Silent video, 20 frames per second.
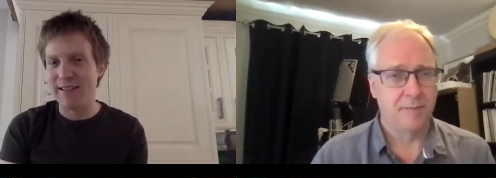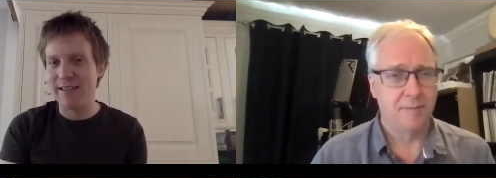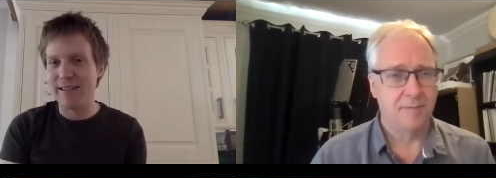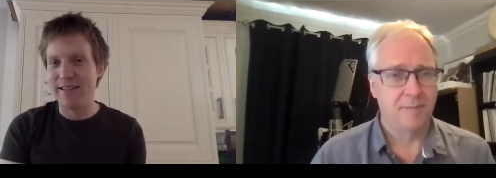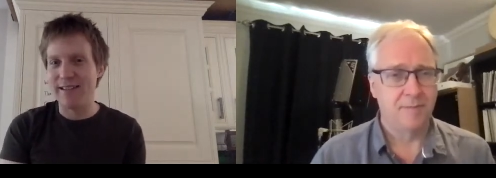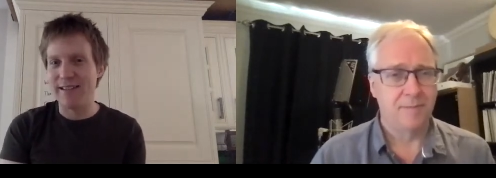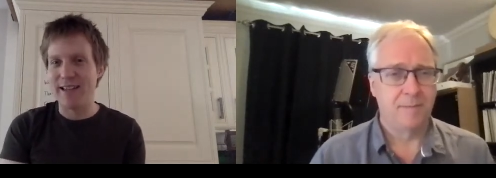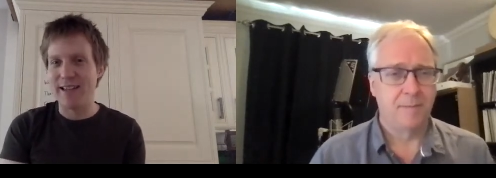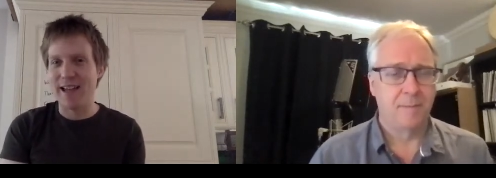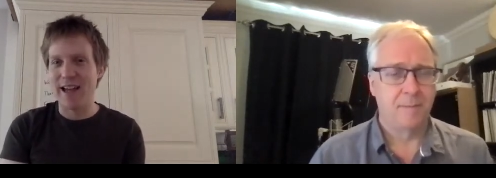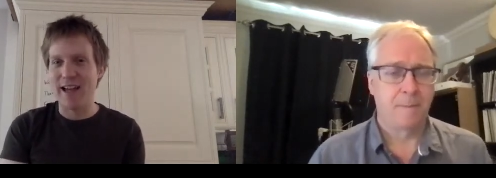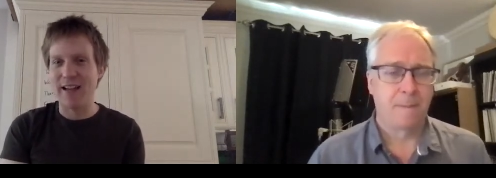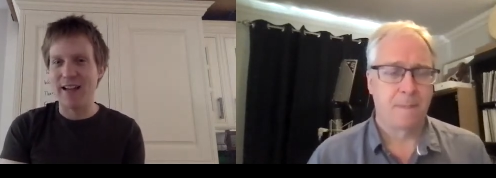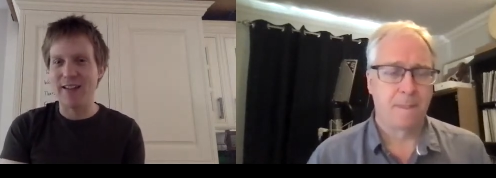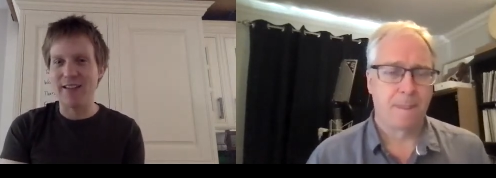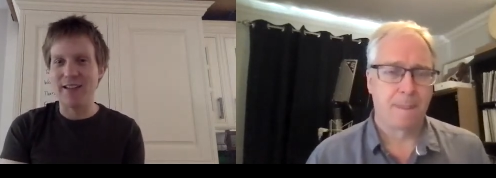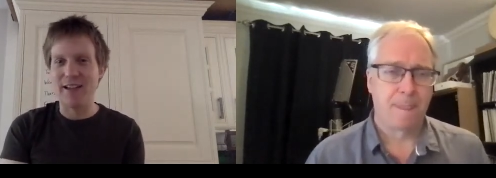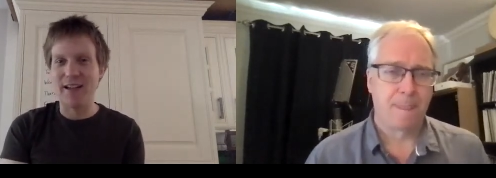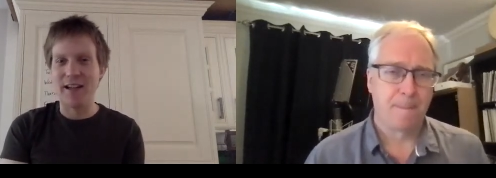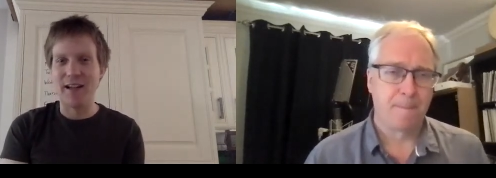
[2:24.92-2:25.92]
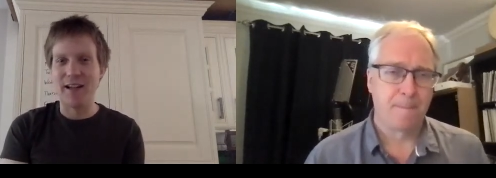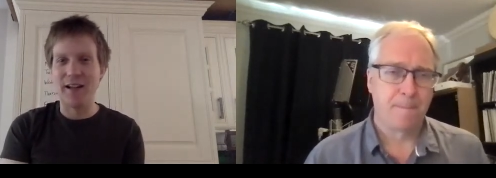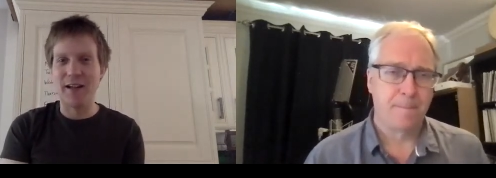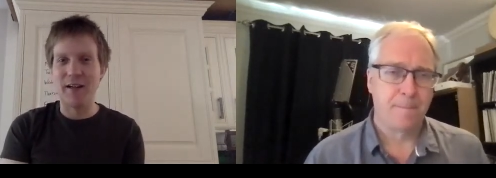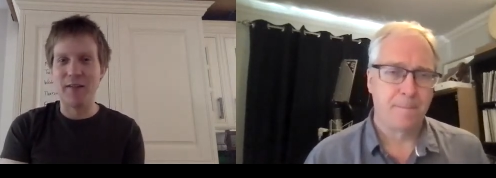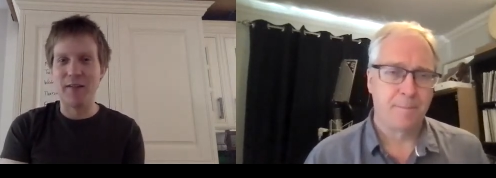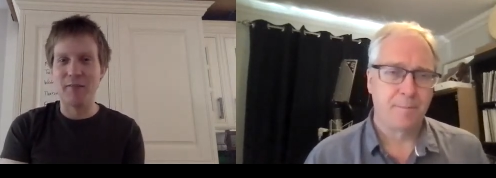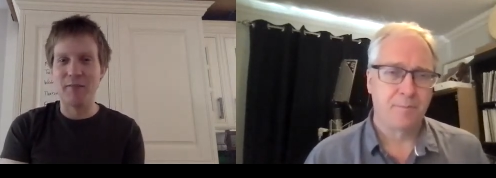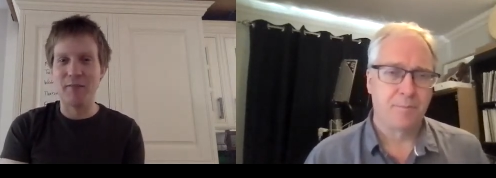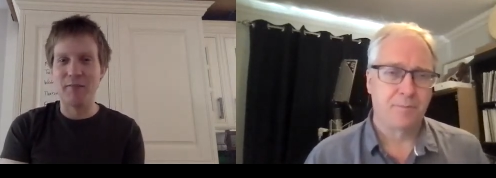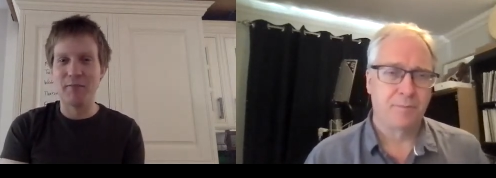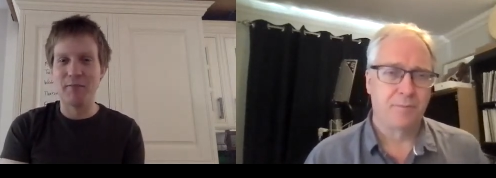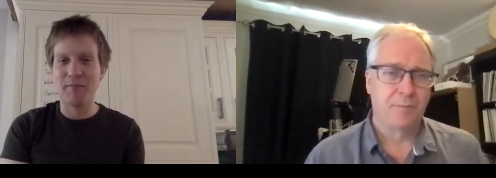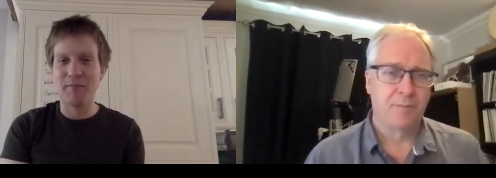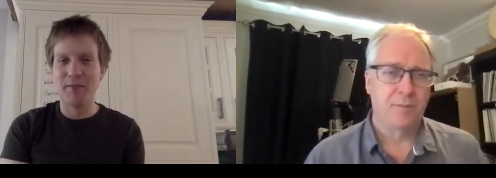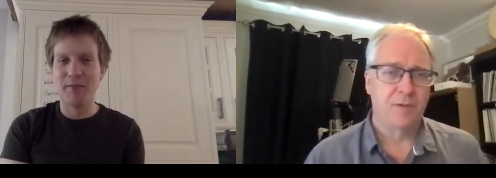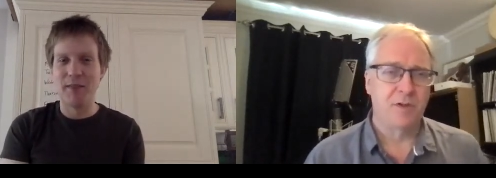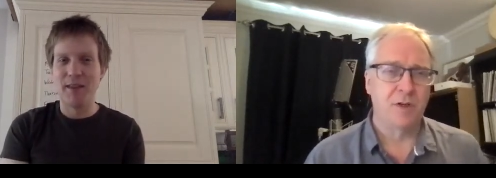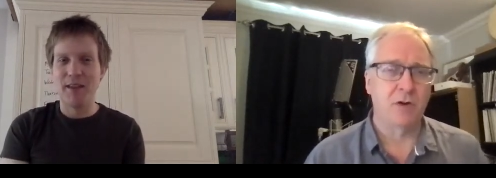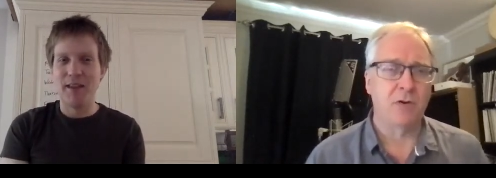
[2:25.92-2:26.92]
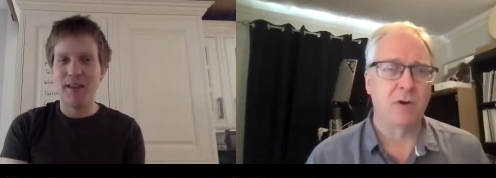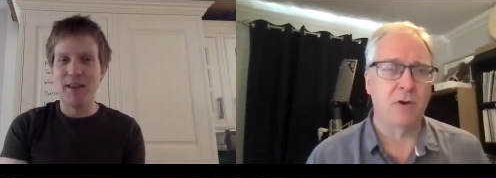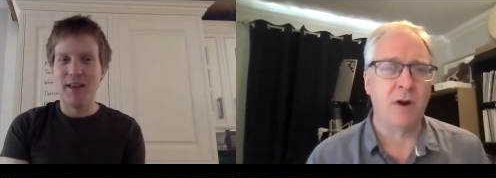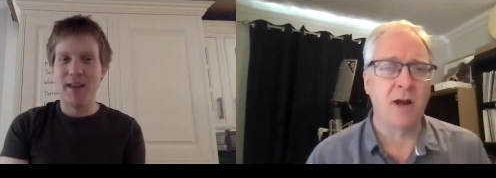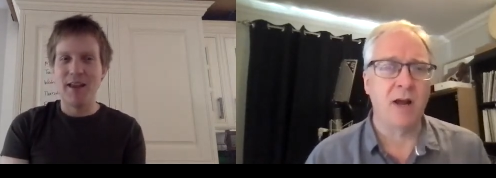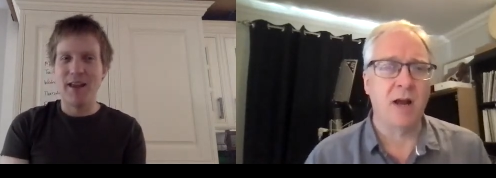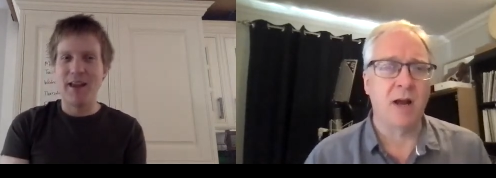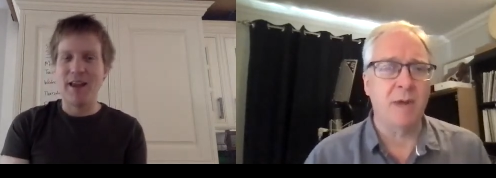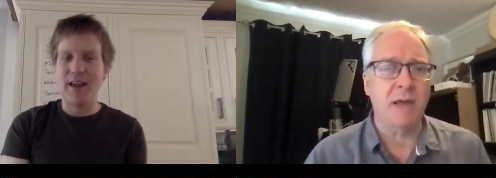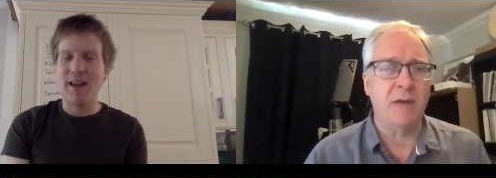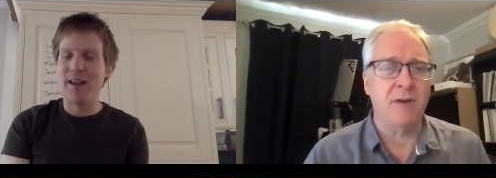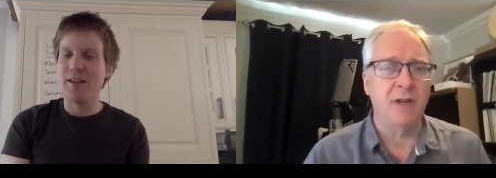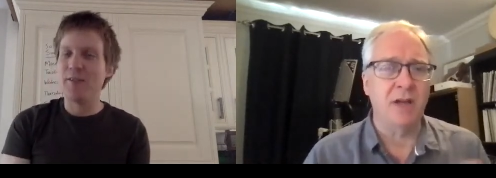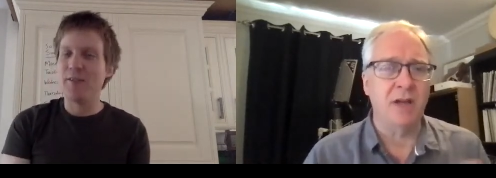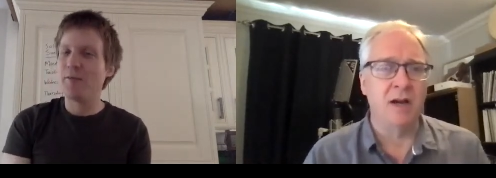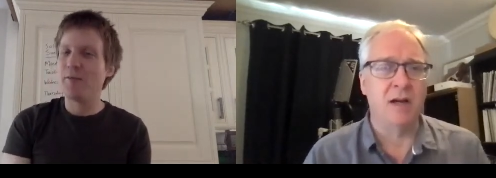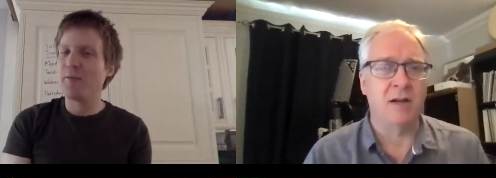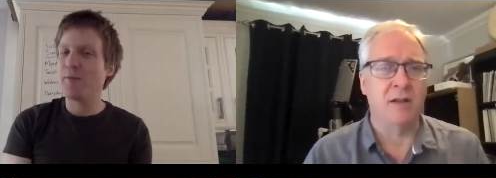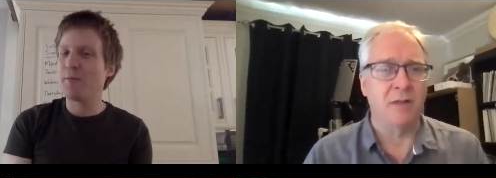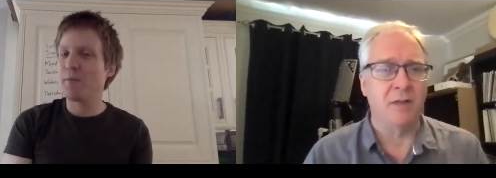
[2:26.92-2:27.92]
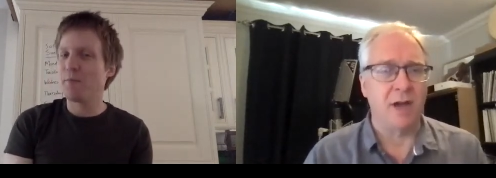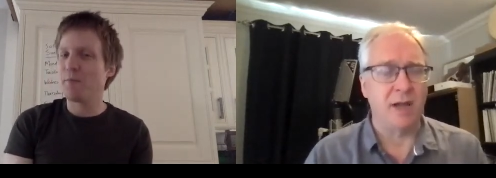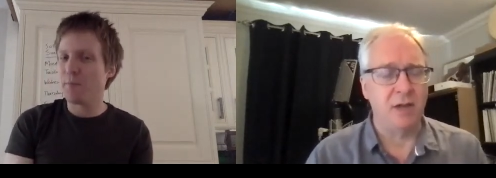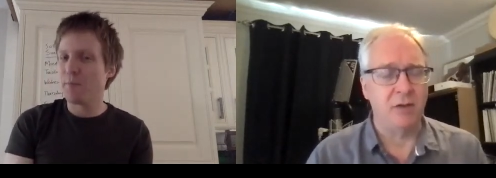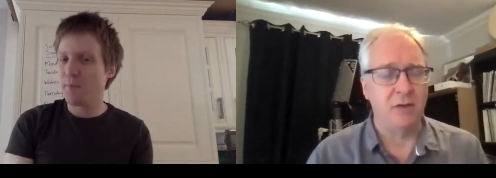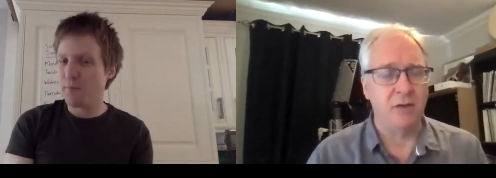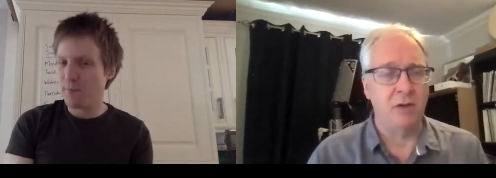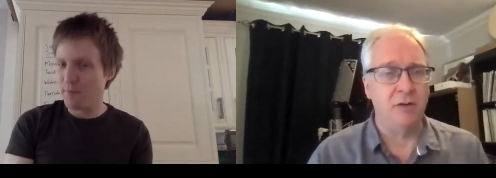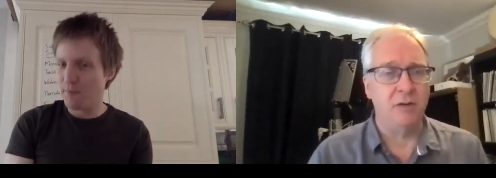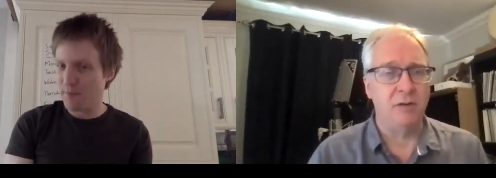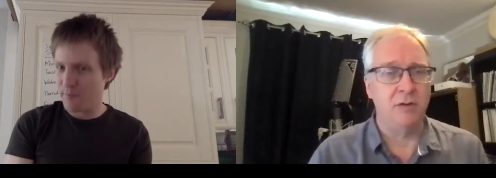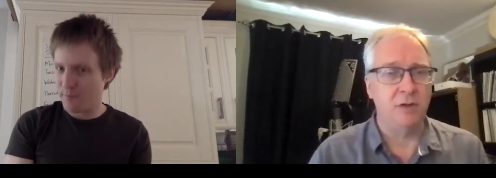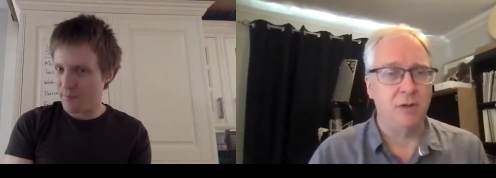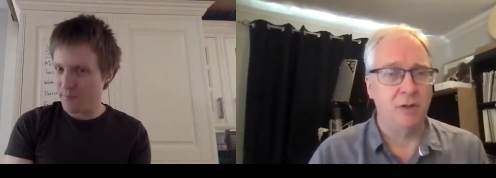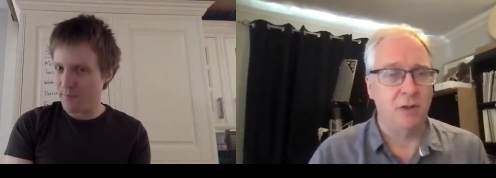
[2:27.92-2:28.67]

Speaker 1: yeah. Um, so growing up, even younger than that, you, you,